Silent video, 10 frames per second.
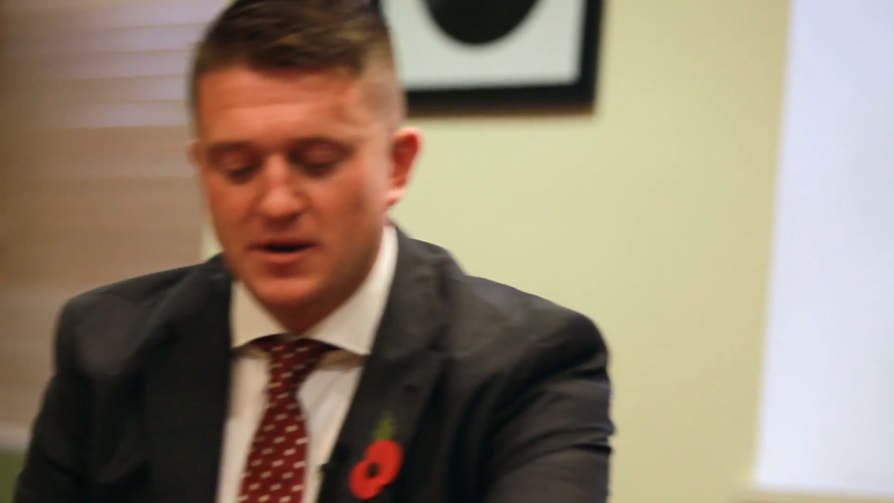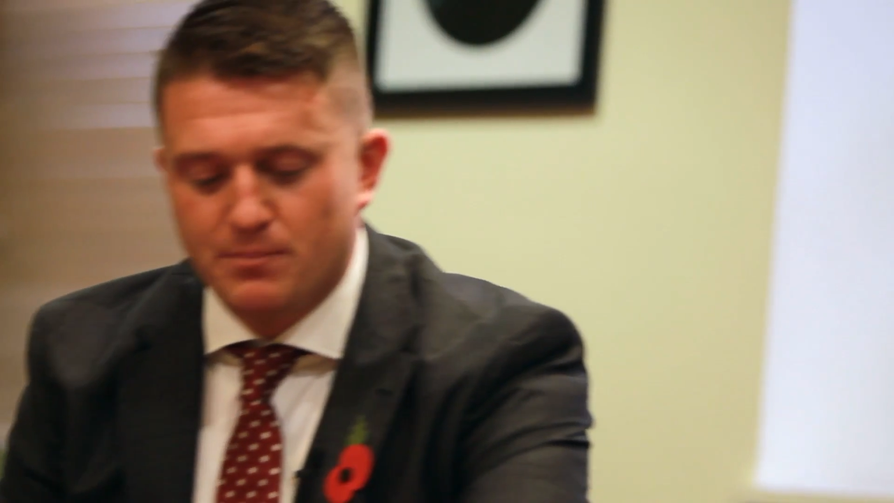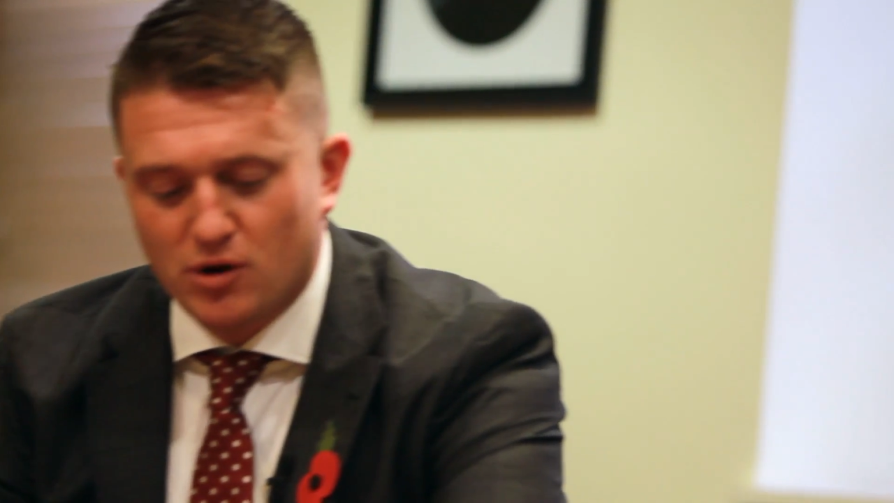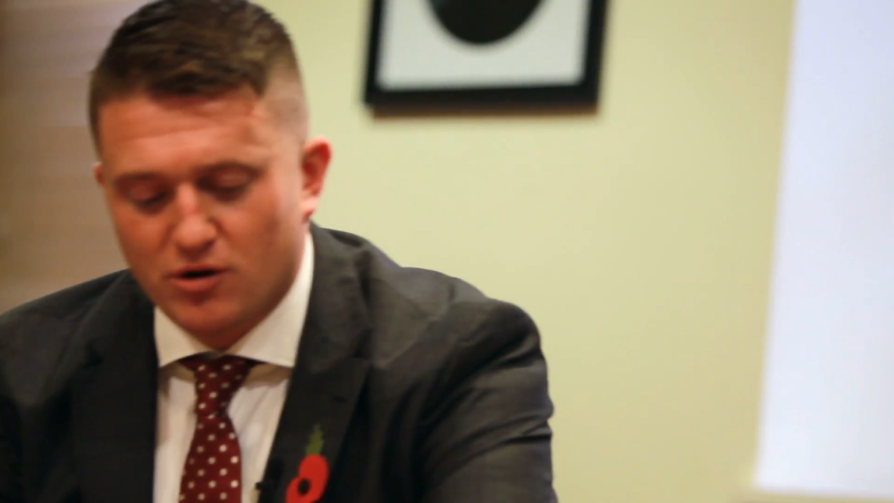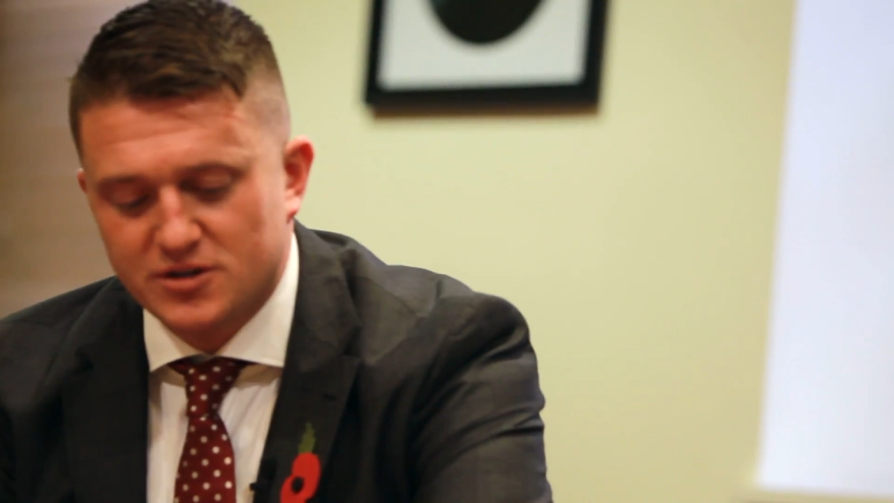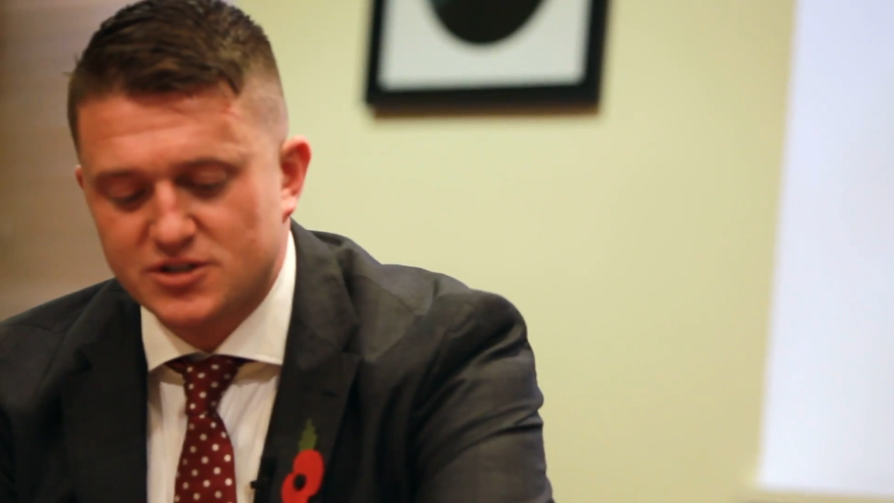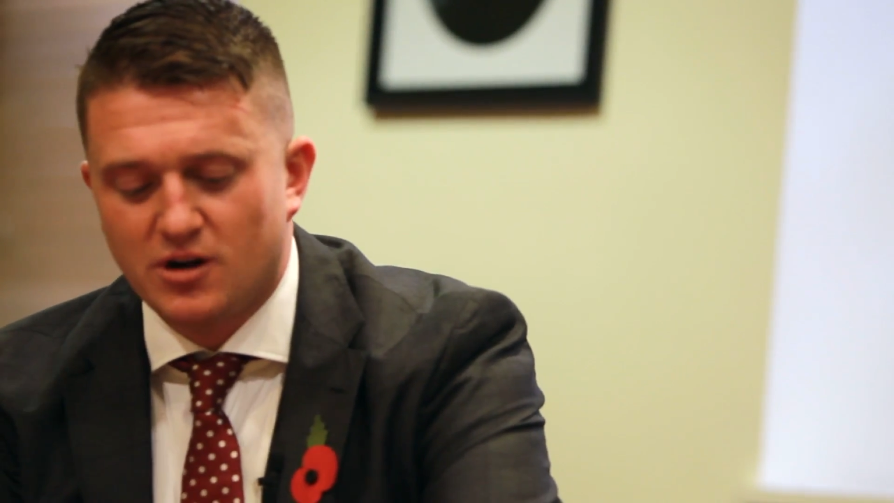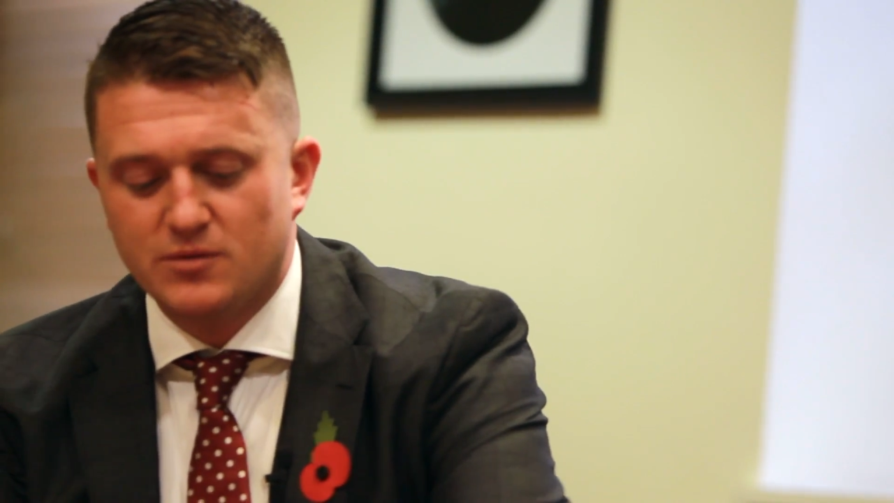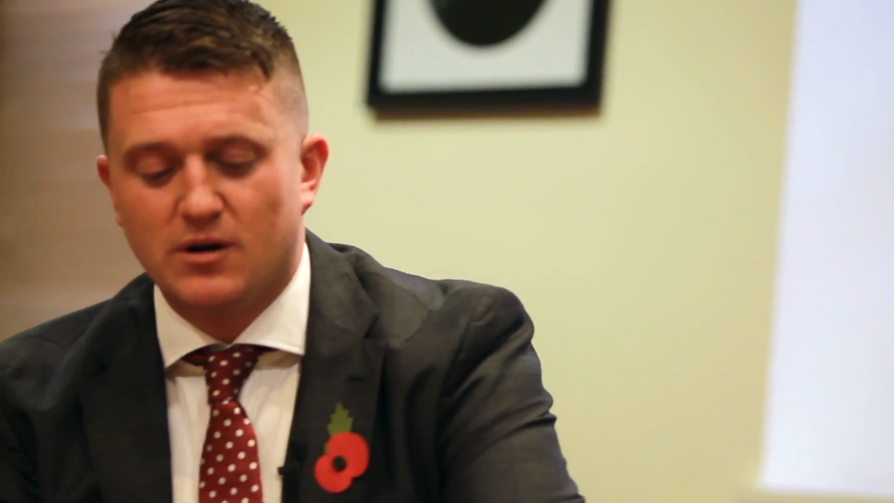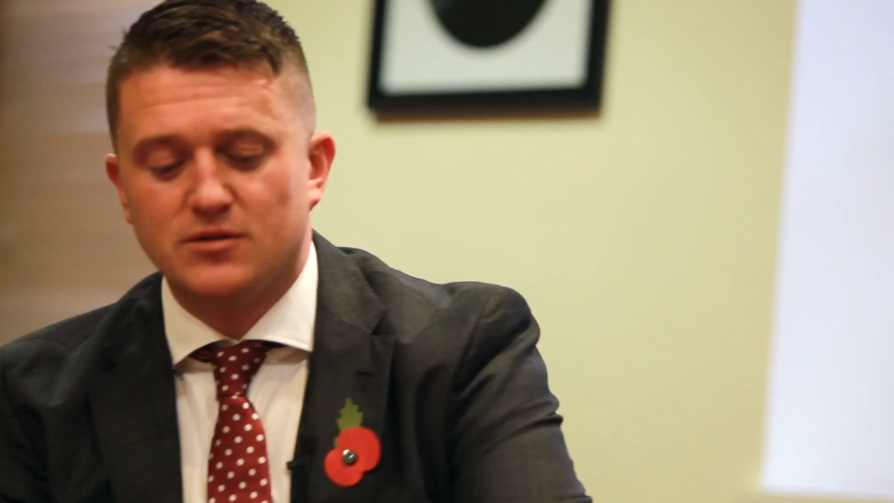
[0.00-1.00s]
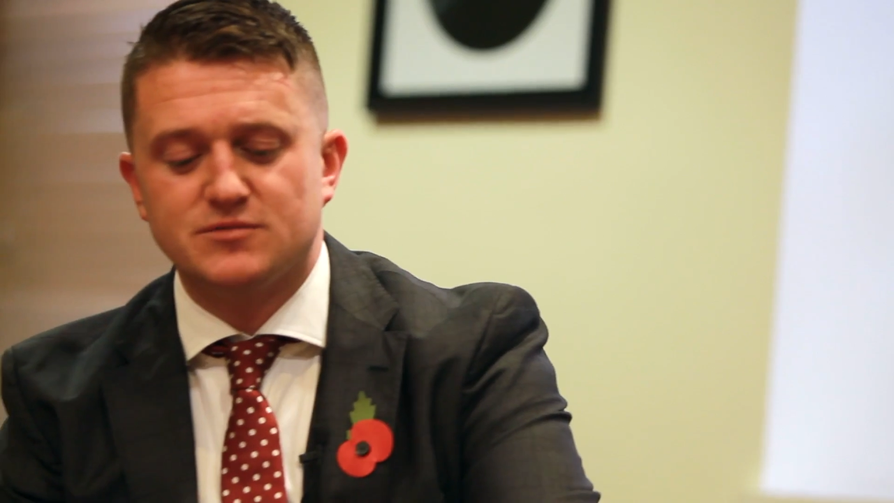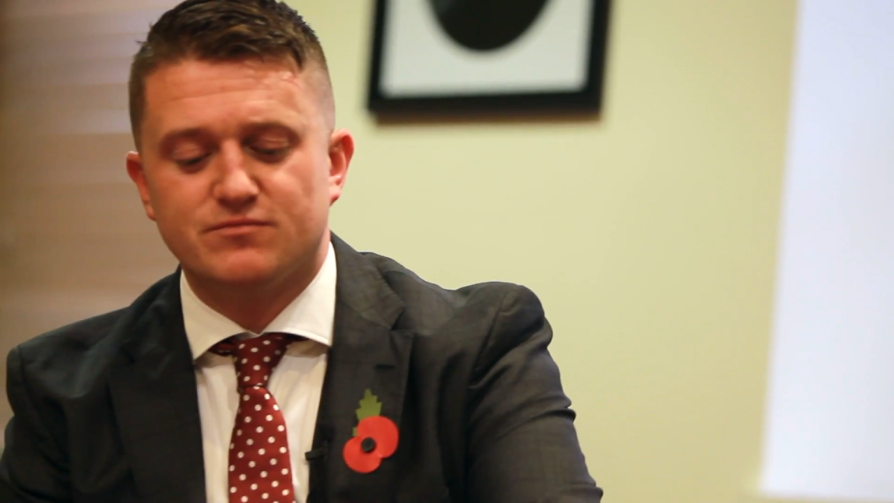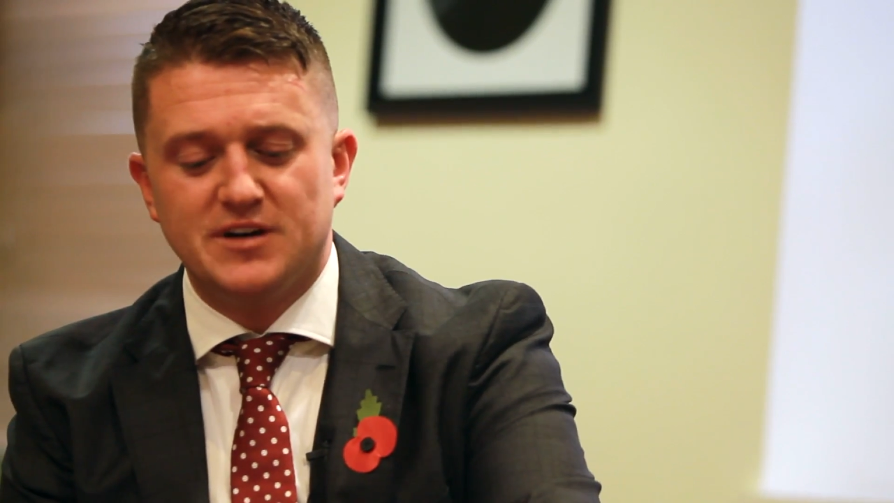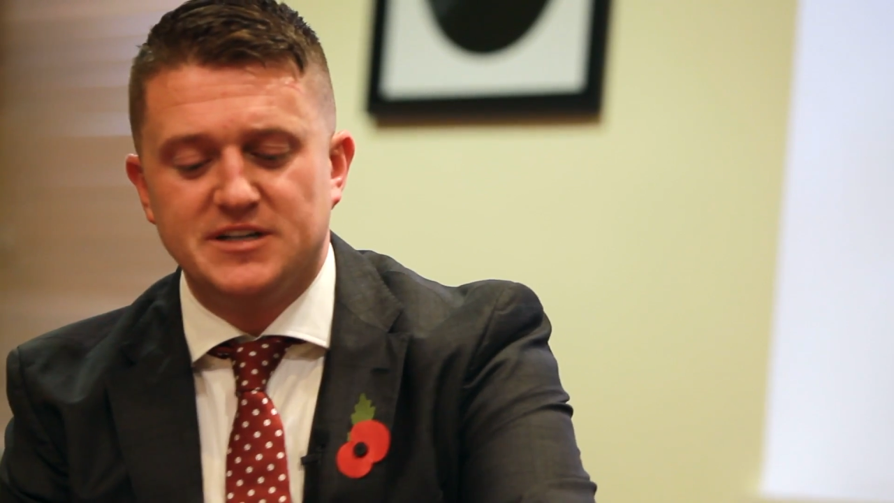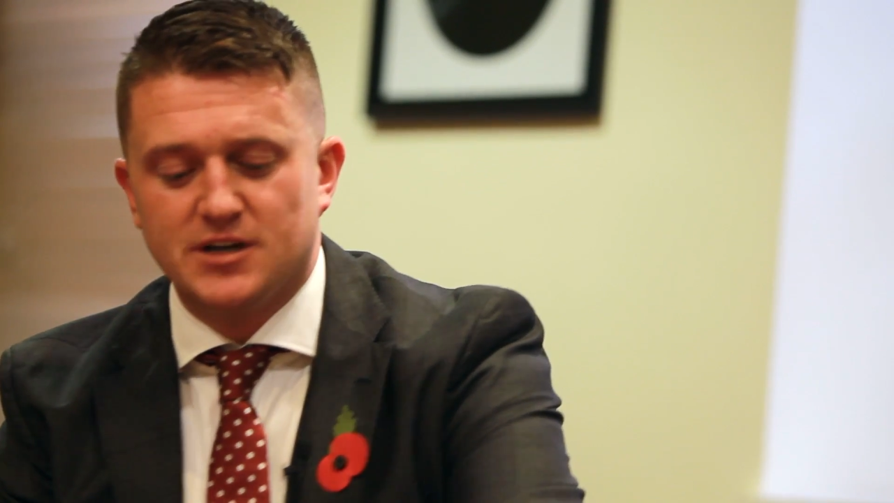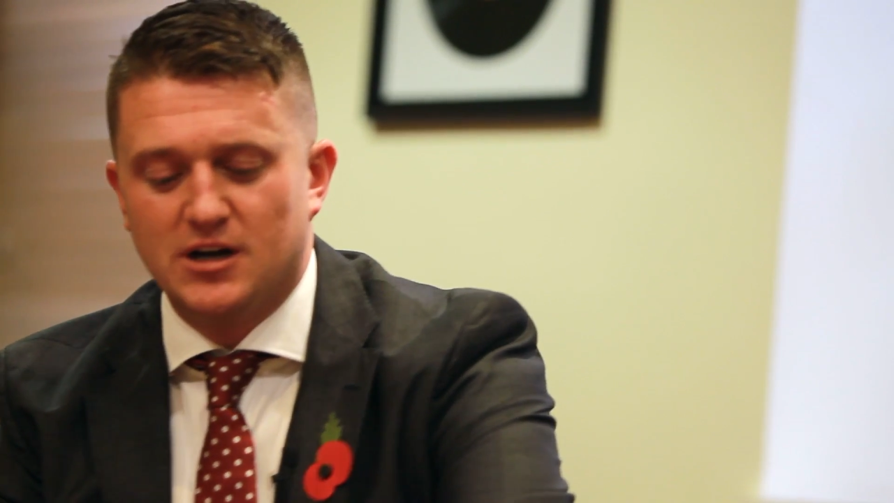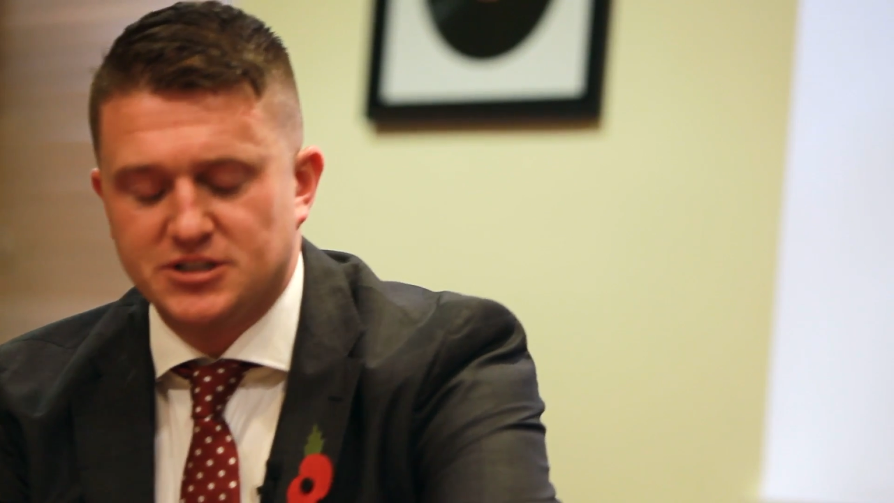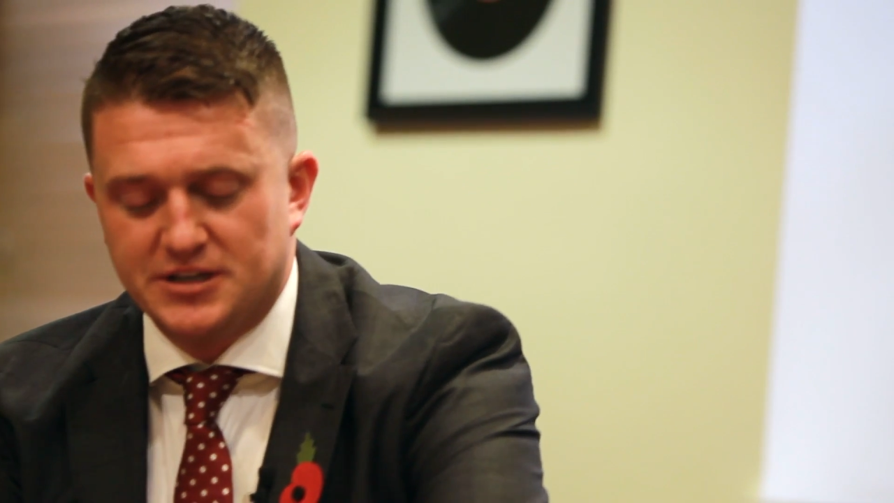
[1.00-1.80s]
book on the side where I was researching,